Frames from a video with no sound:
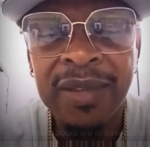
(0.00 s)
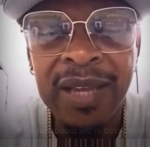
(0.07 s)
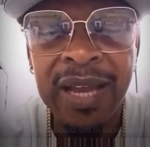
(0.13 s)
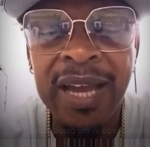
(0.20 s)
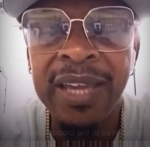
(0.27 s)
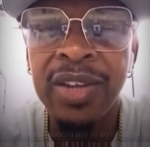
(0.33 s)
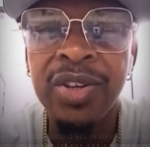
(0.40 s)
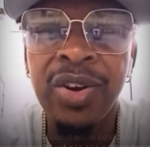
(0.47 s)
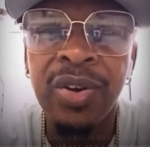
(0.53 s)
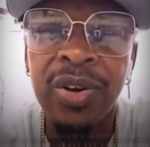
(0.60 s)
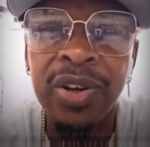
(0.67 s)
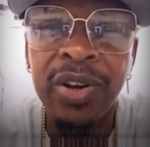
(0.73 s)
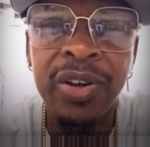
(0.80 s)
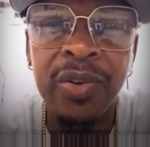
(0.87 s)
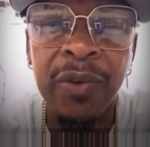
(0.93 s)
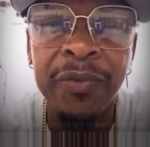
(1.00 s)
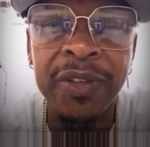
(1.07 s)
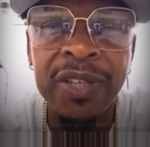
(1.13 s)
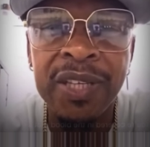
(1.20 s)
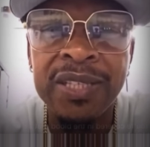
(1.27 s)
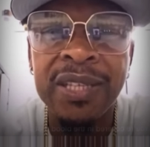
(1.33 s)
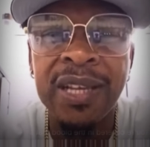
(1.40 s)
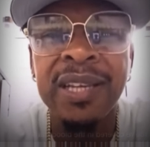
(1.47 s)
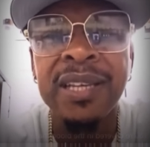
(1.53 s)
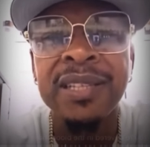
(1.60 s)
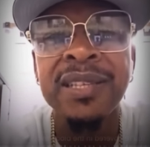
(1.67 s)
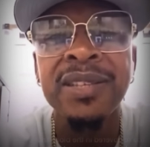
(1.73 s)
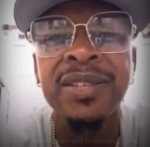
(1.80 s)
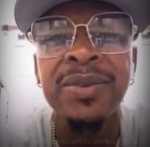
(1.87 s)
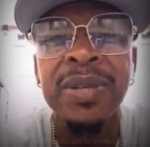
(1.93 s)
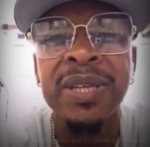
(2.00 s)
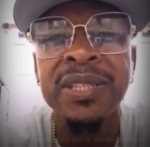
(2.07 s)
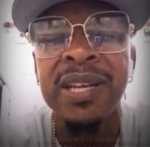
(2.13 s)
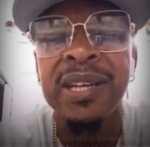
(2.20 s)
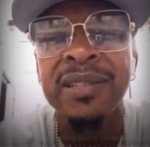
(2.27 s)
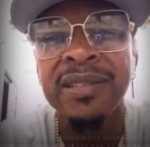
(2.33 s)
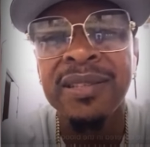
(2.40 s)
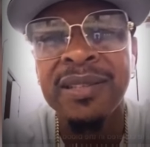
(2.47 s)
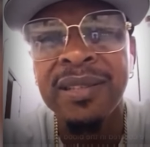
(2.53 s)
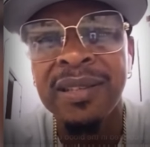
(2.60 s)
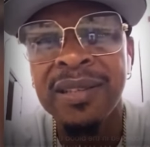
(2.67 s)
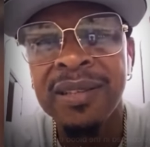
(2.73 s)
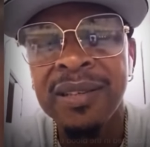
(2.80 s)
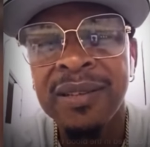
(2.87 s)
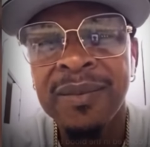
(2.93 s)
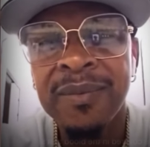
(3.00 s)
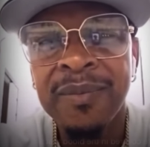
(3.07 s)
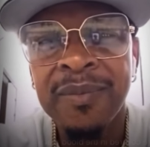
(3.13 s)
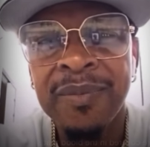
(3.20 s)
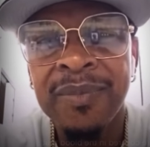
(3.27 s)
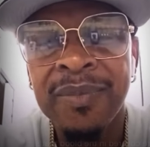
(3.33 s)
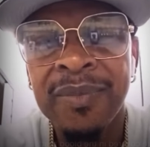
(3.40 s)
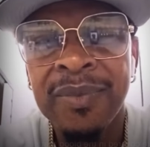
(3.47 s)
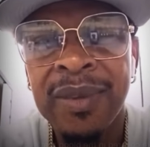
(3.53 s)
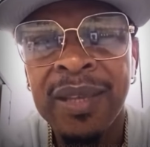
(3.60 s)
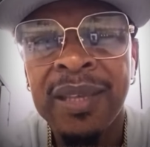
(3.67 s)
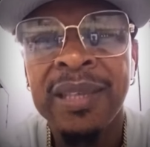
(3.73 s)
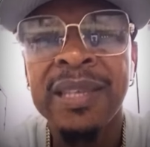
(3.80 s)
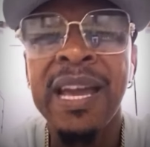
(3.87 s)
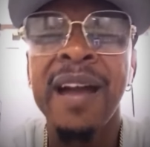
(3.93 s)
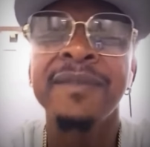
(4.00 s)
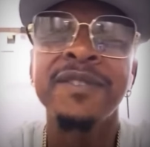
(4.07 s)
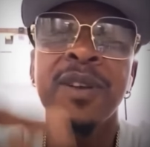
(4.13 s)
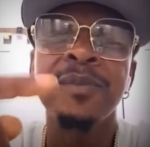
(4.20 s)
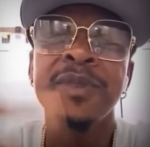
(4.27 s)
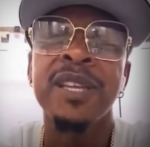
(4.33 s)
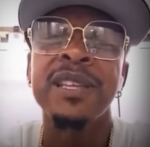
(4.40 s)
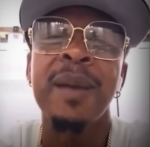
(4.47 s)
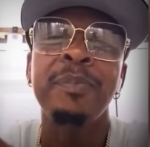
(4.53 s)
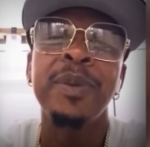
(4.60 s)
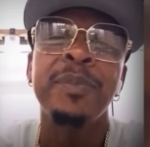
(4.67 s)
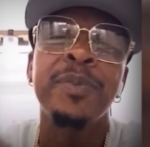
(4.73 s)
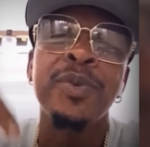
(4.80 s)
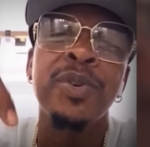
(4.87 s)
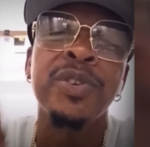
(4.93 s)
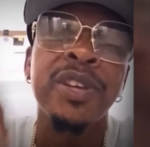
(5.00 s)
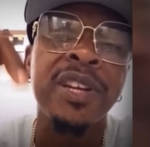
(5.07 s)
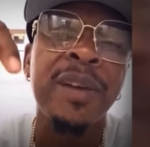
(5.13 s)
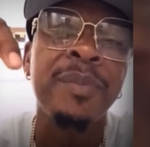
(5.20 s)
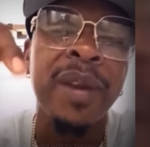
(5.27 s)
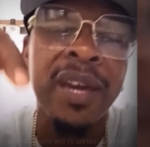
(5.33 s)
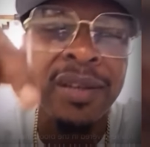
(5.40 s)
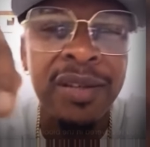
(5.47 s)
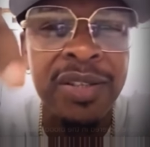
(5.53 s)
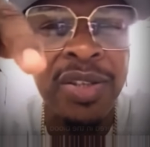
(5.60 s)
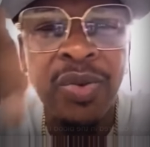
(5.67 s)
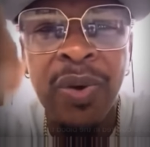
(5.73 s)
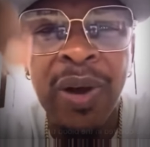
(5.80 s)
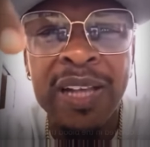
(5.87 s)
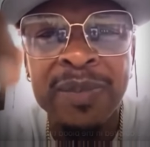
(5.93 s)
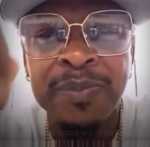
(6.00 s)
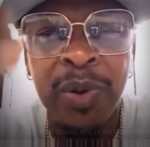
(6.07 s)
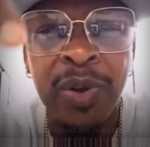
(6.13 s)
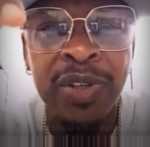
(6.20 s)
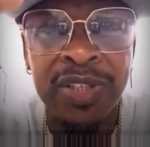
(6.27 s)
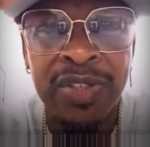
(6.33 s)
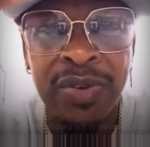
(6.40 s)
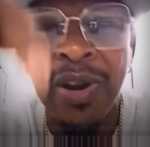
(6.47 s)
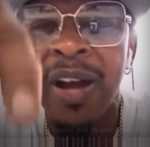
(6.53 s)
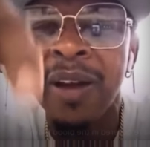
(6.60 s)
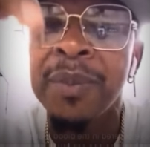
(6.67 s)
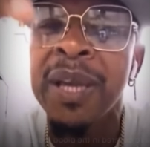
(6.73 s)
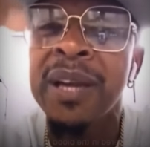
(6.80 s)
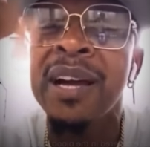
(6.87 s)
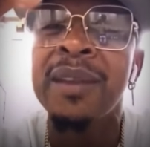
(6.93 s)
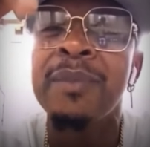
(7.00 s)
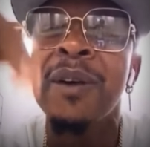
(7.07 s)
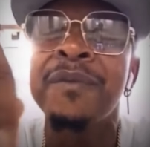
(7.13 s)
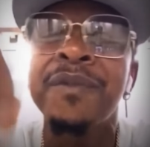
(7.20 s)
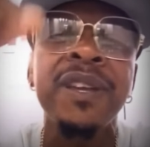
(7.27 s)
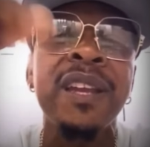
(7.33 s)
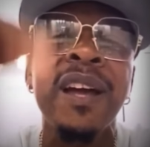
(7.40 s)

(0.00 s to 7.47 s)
And you don't learn how to de-escalate situations. You have some set of people running them energy towards police wrong because they feed